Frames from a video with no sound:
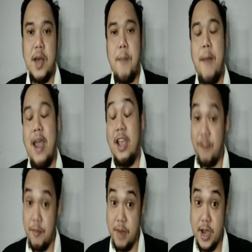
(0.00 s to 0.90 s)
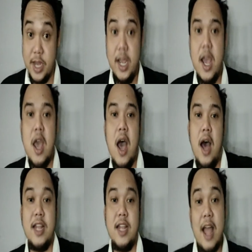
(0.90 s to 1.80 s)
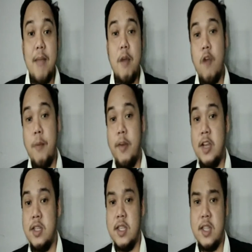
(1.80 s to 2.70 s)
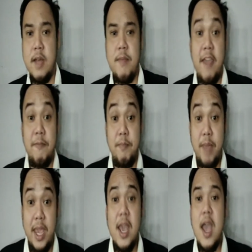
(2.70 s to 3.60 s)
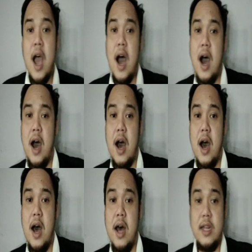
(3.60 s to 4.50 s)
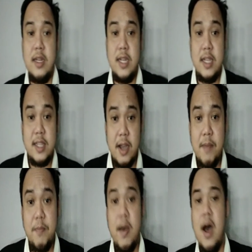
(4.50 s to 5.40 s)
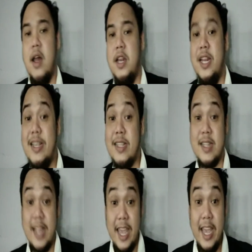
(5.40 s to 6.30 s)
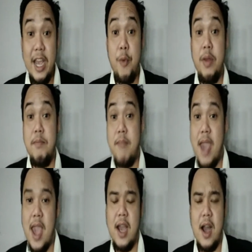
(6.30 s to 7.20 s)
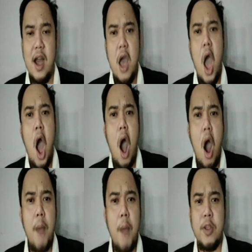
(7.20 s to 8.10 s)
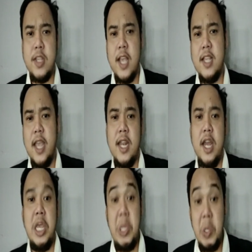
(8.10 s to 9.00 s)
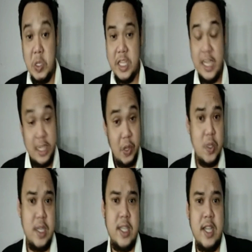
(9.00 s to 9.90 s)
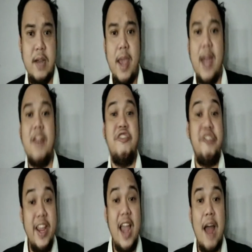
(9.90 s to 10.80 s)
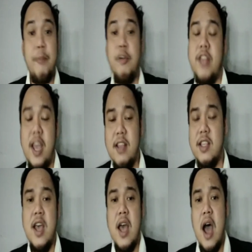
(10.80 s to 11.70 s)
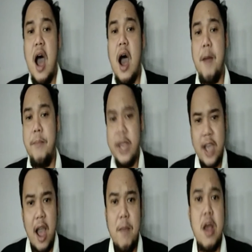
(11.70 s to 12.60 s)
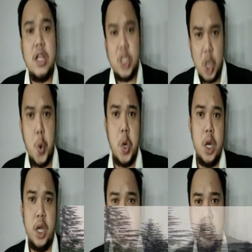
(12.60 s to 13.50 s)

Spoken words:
by government, the time of operation system have been disturbed. This thing will make all process in the use it all system and 3R process become slower.